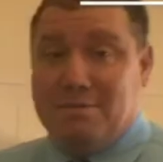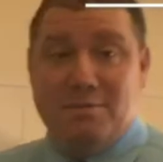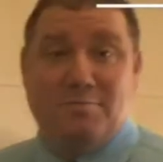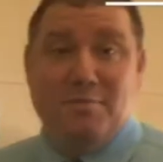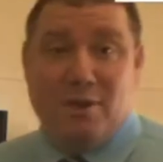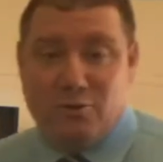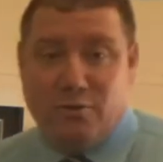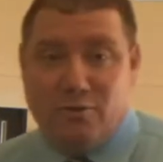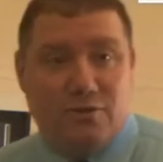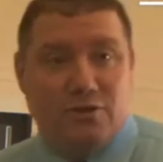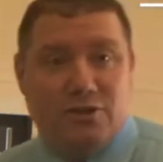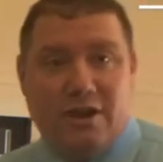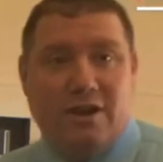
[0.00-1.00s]
Miss Meldrew
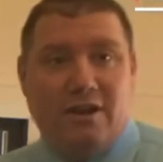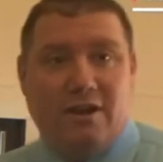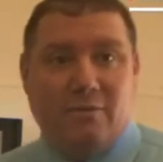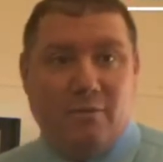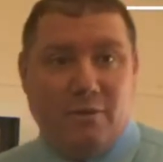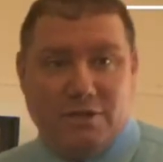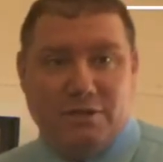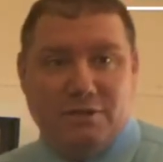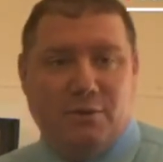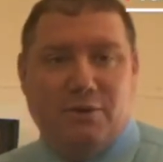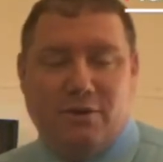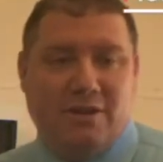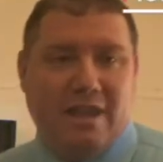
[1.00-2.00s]
for sharing what she's
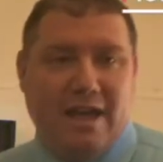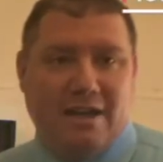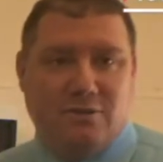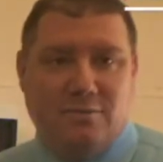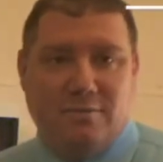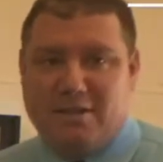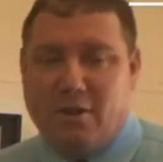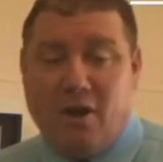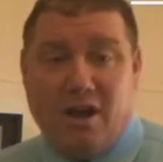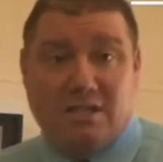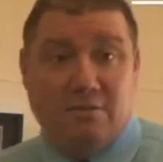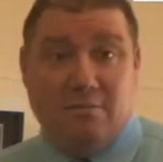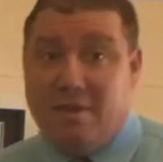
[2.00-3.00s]
doing in her classroom. That's
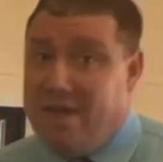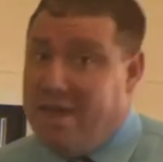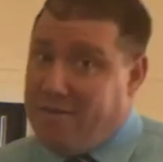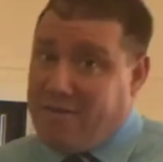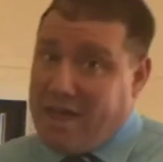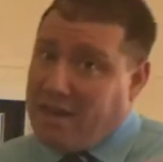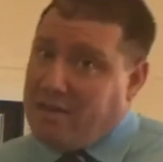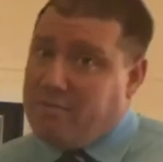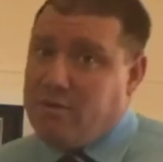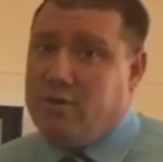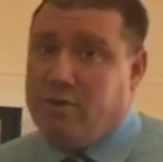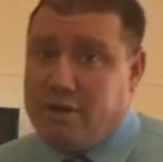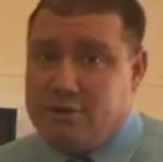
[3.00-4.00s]
awesome. If any of
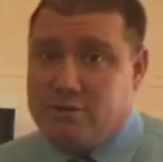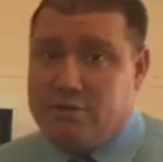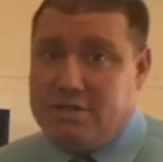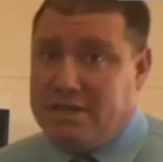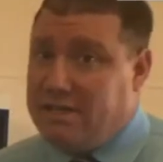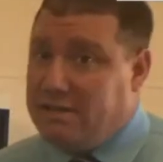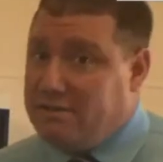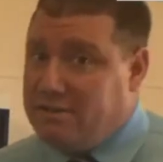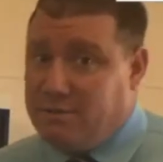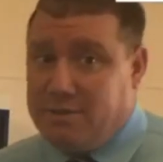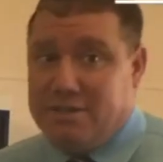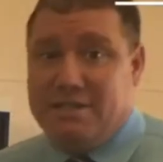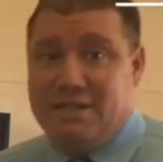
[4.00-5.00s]
you are interested in
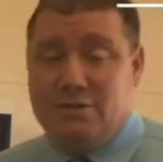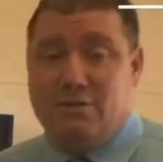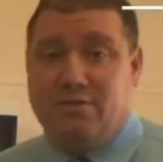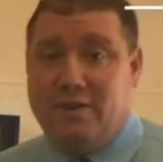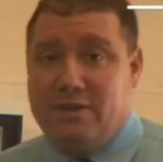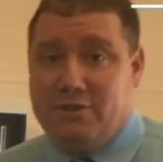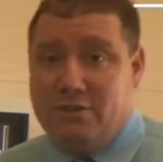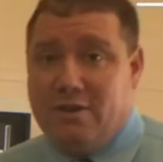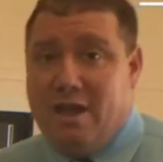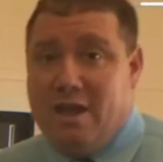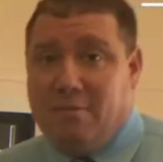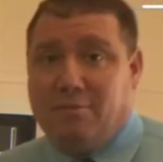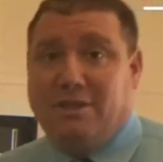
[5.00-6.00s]
doing a teacher
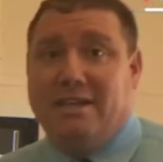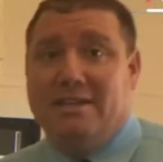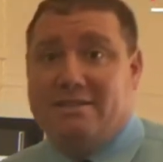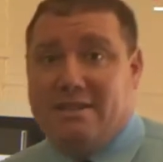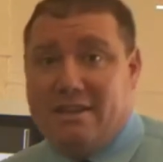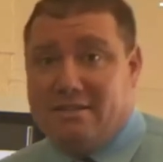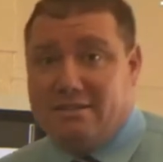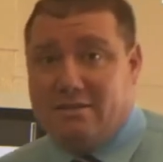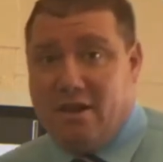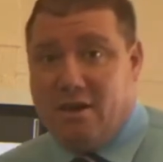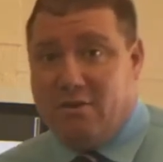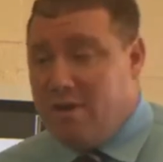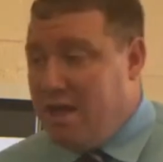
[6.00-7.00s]
feature, please let us
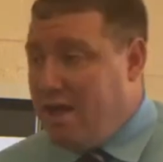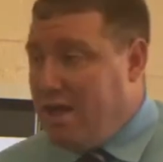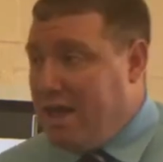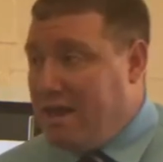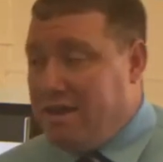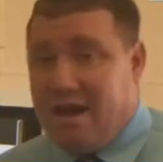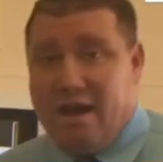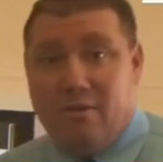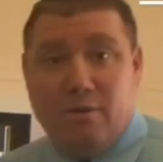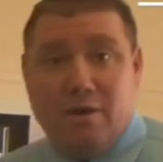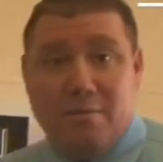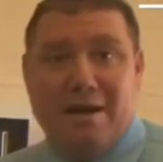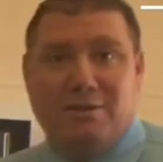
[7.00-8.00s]
know, and
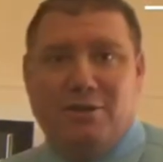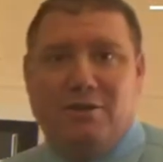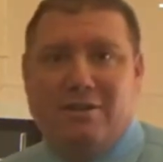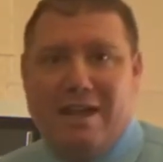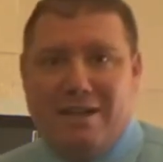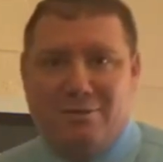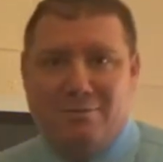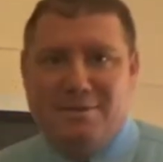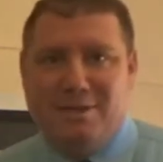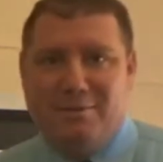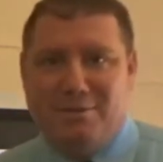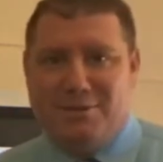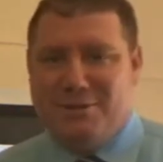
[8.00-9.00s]
we'll come out to your classroom and
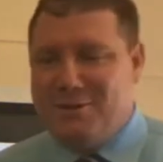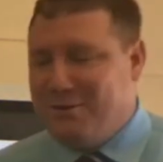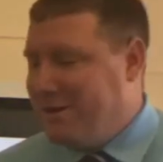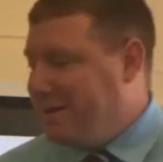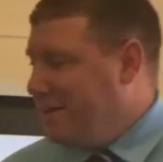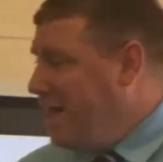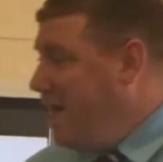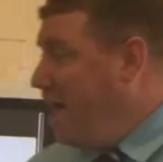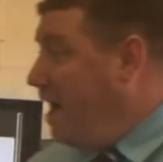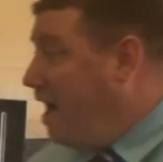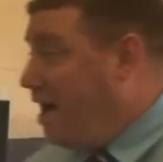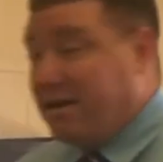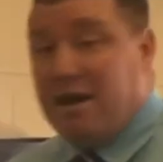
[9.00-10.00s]
see what you're doing.
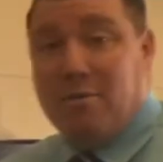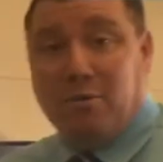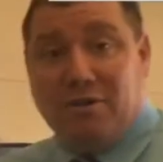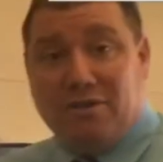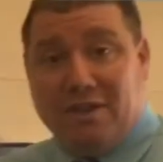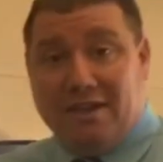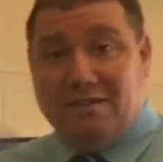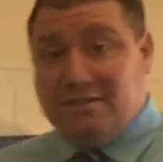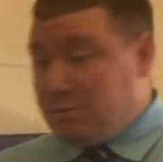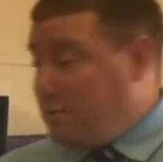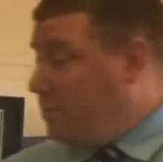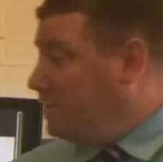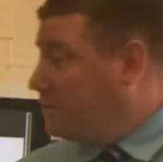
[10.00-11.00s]
A couple
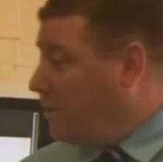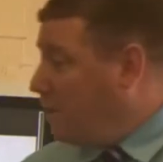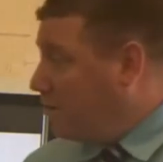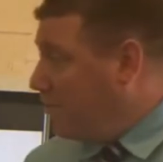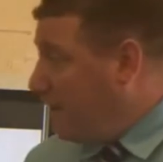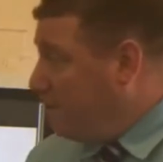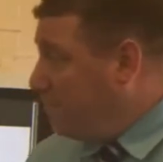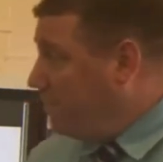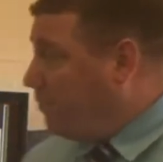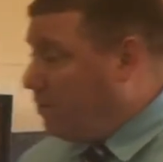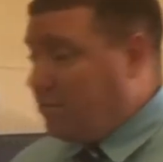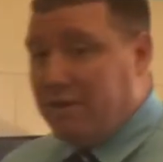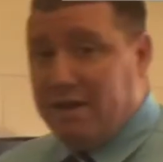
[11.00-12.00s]
things we want to talk about
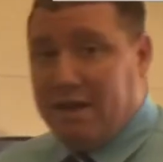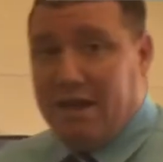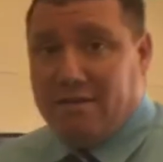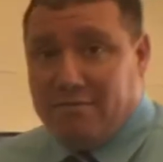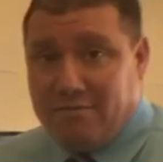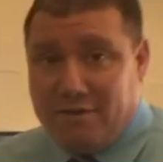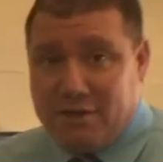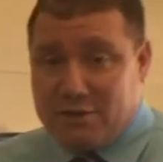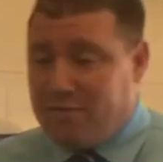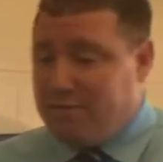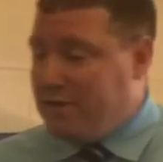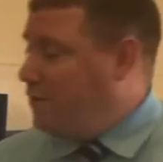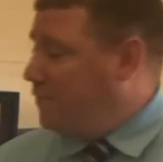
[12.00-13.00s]
before we finish
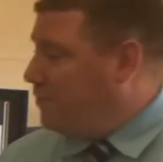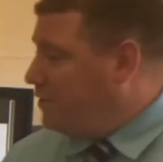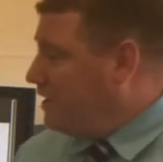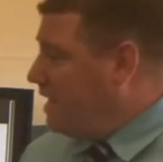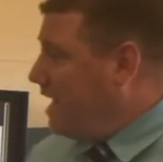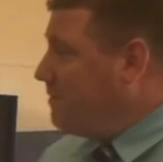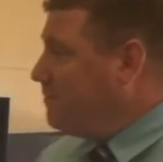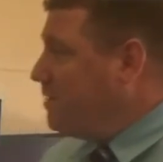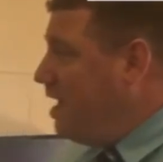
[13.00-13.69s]
our video for today.